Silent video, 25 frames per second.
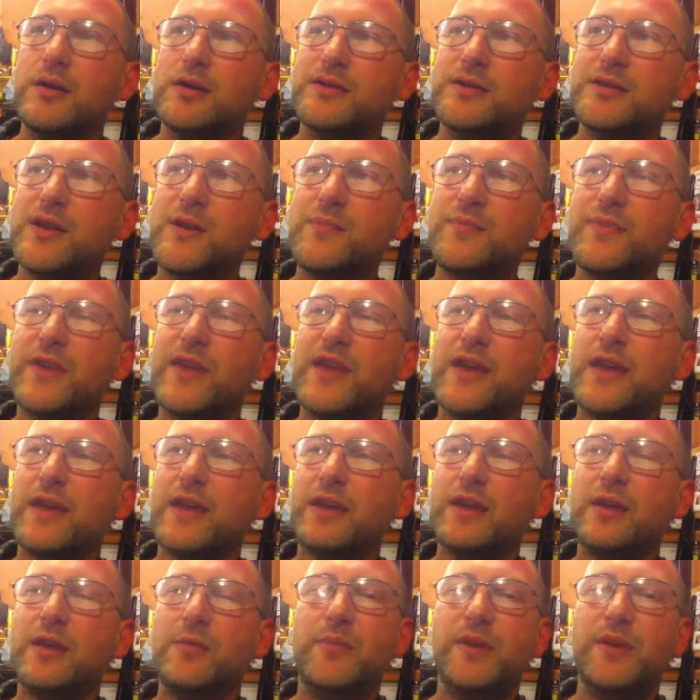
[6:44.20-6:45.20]
something
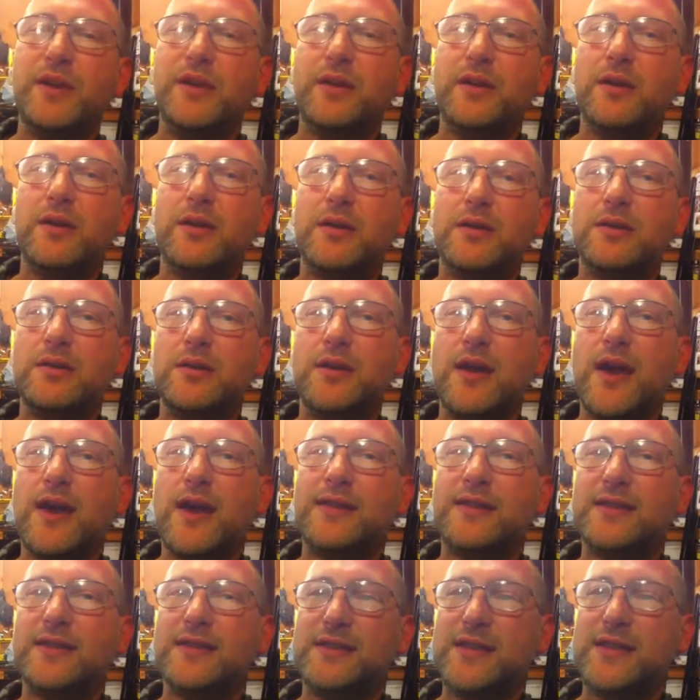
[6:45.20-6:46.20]
that can be done
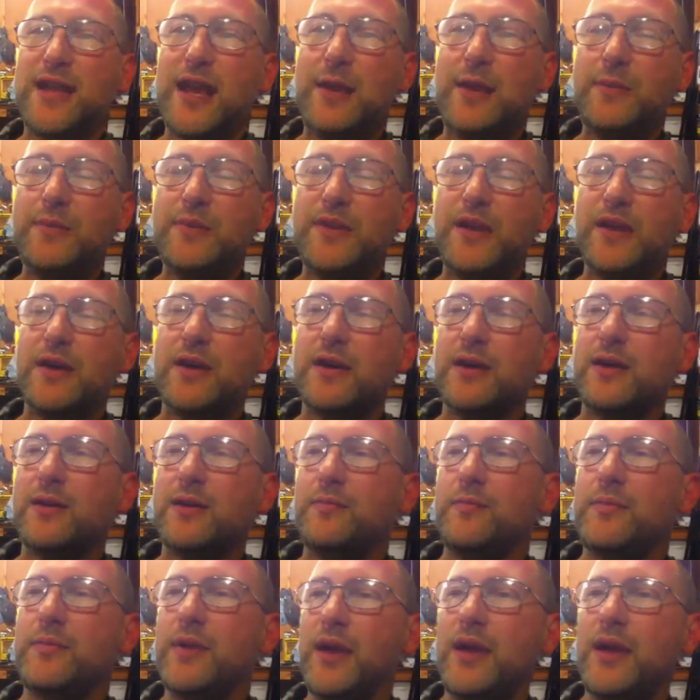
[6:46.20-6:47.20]
at the same
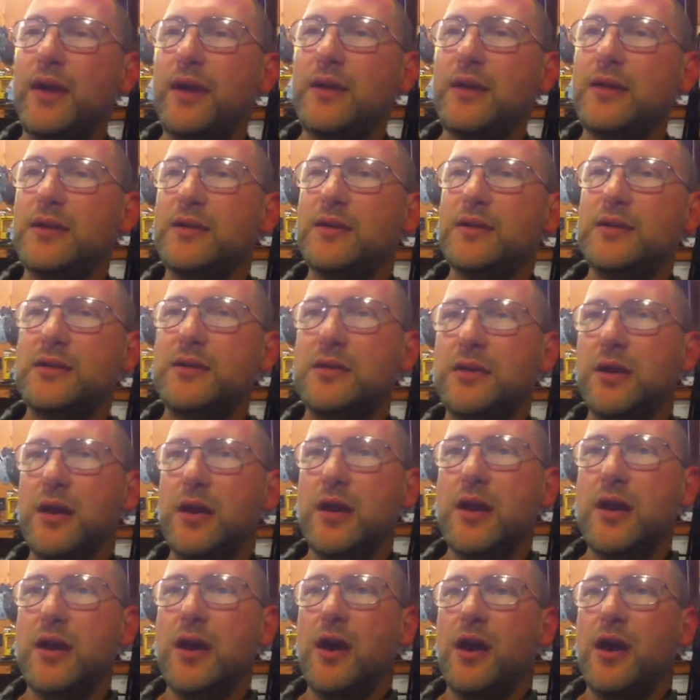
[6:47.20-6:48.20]
time is
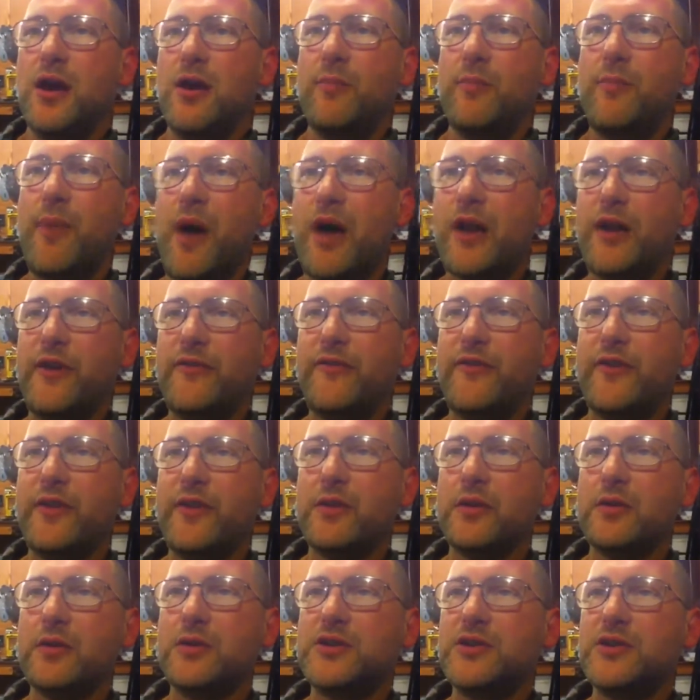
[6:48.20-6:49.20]
body
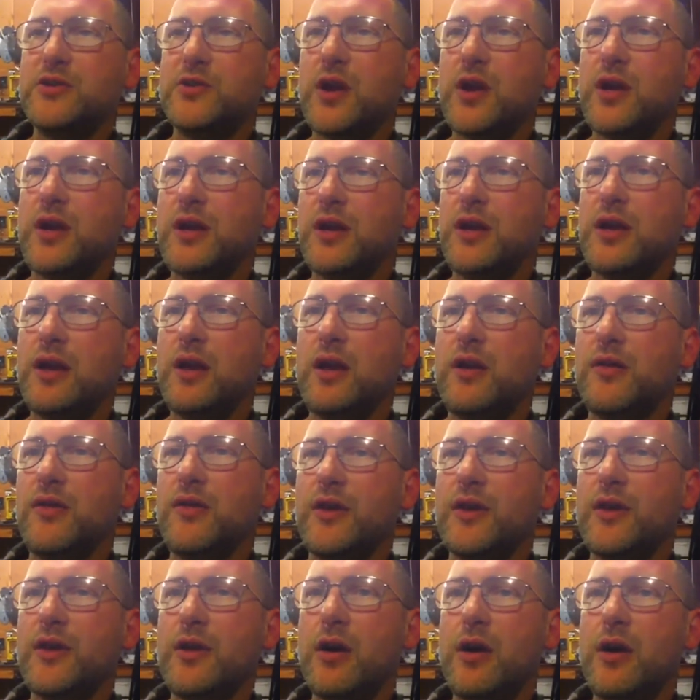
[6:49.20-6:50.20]
filler straightening on
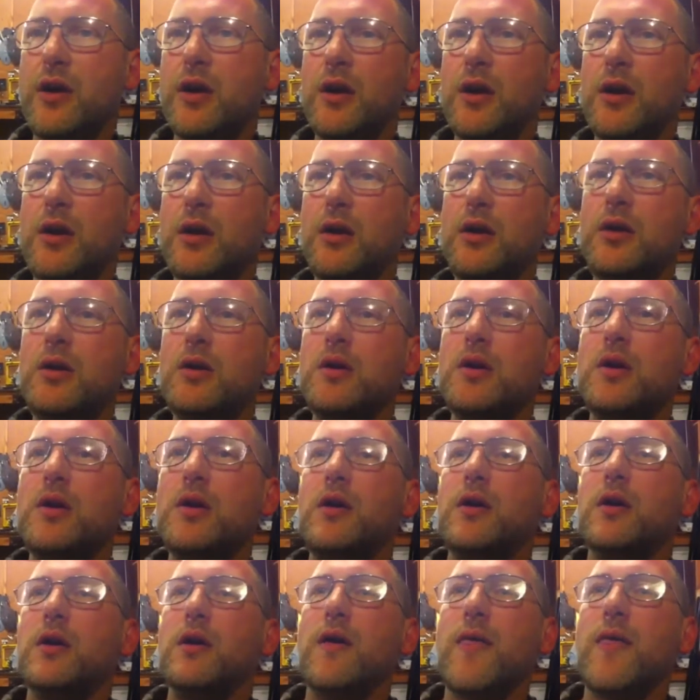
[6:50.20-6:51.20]
the car,
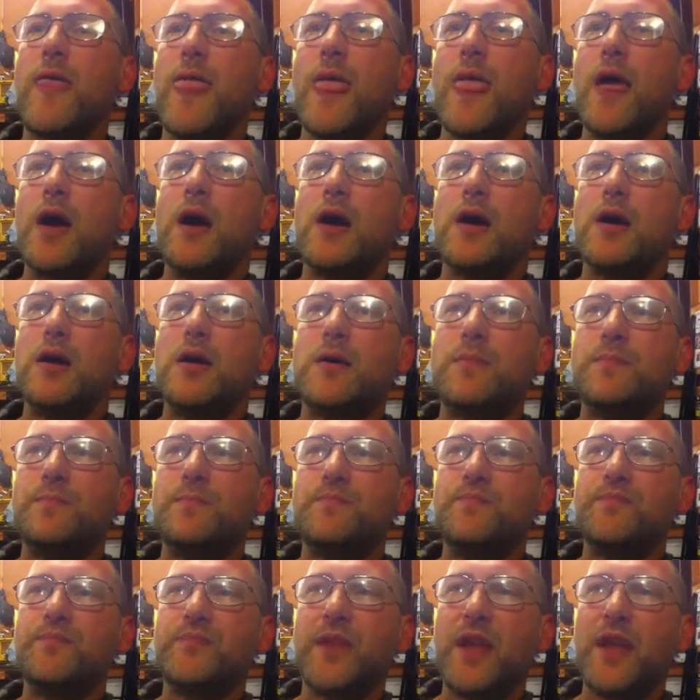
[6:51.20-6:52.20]

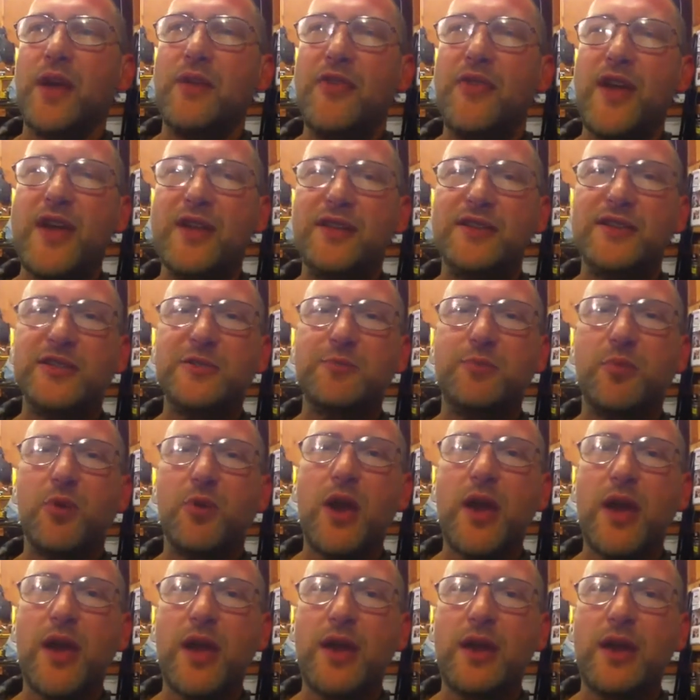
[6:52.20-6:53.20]
then
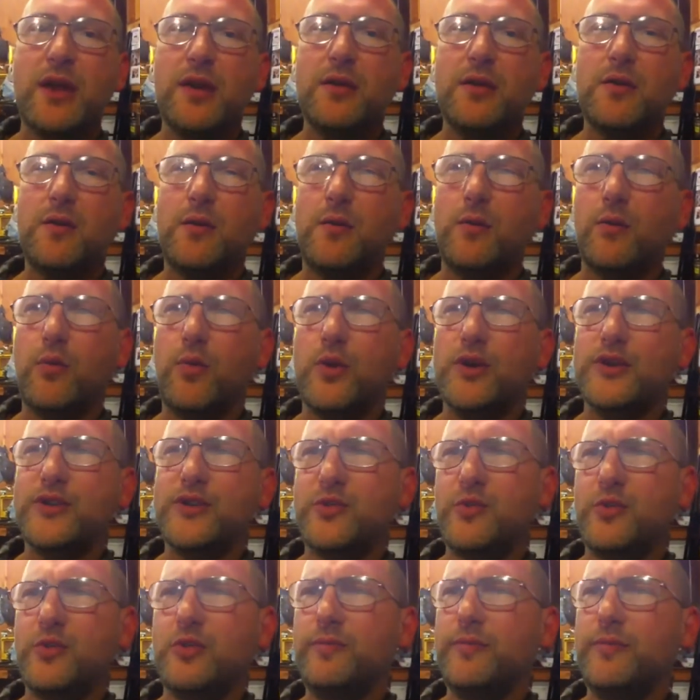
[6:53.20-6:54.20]
spraying,
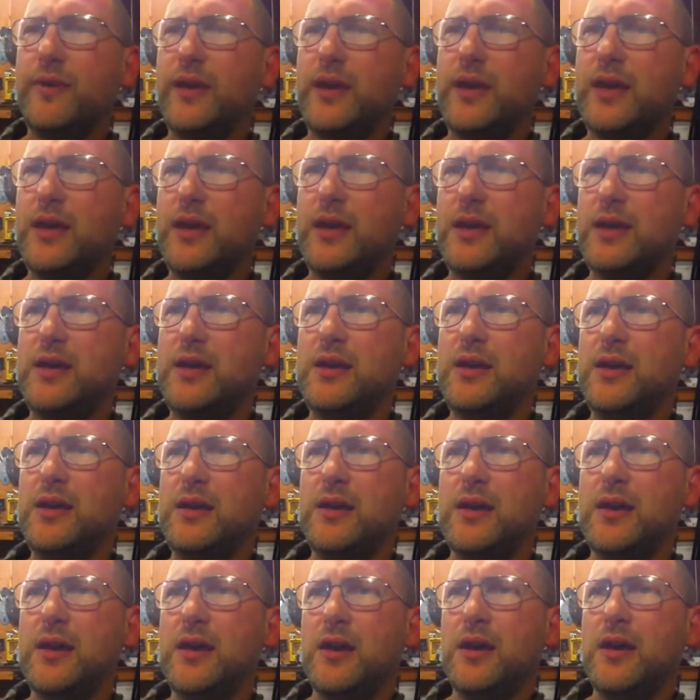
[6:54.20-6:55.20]
which will be,
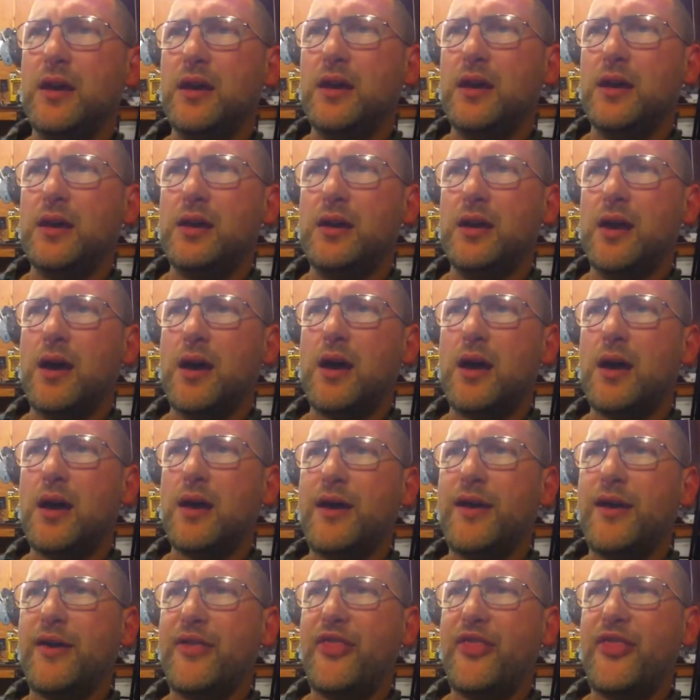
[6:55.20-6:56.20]

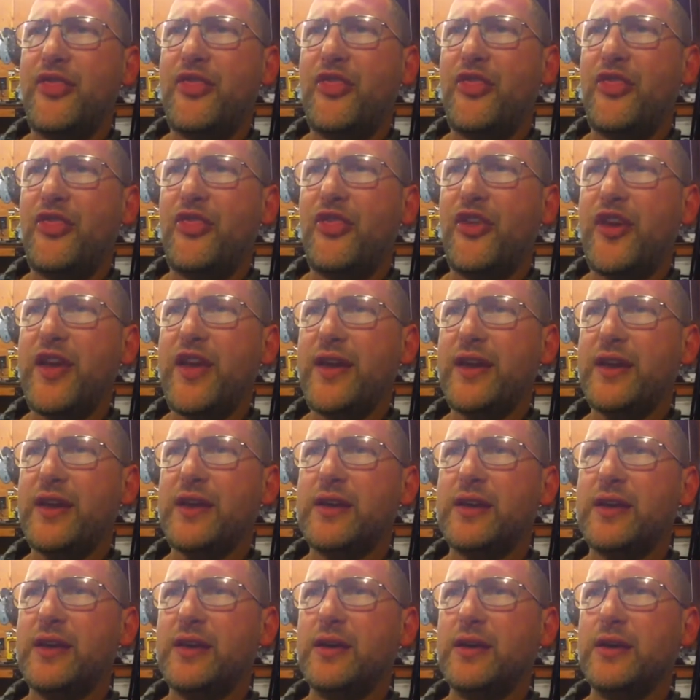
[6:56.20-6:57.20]
I
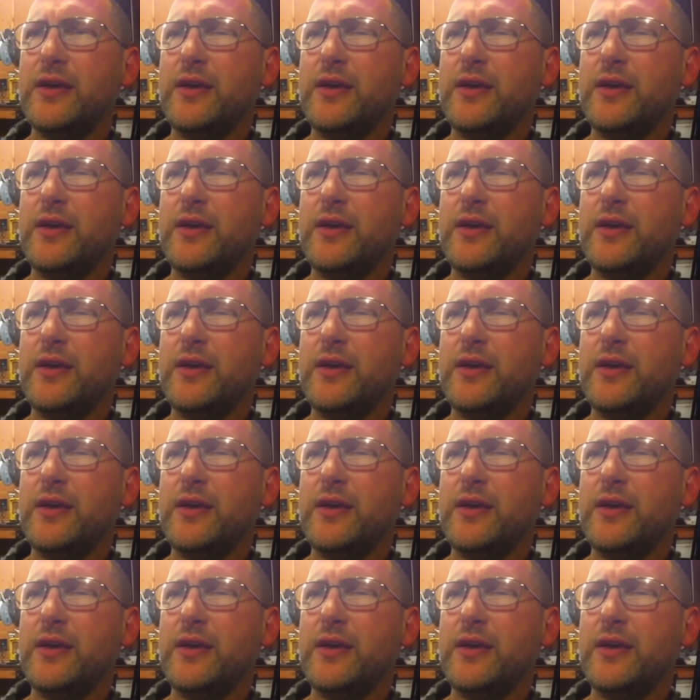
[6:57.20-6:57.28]
think,